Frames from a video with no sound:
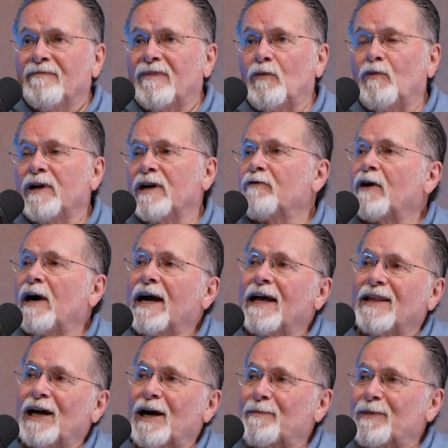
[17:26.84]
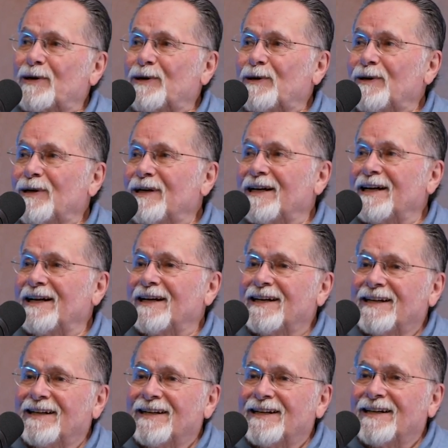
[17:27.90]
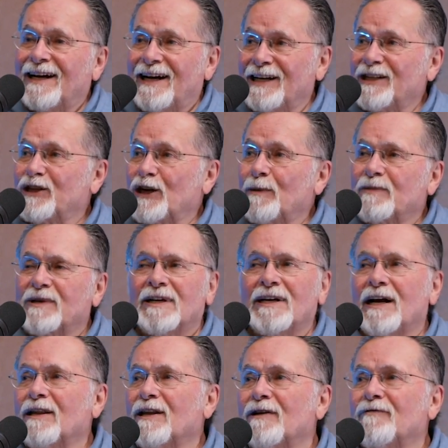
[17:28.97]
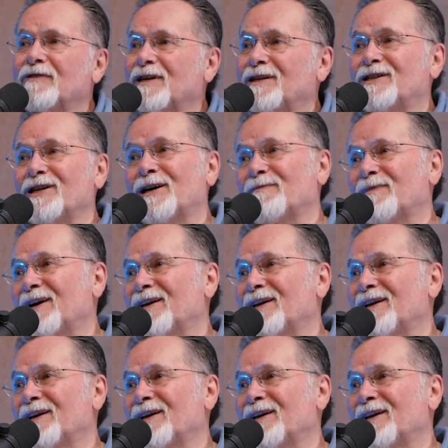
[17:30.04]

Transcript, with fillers: But whenever I had the opportunity, I jumped and I loved to jump.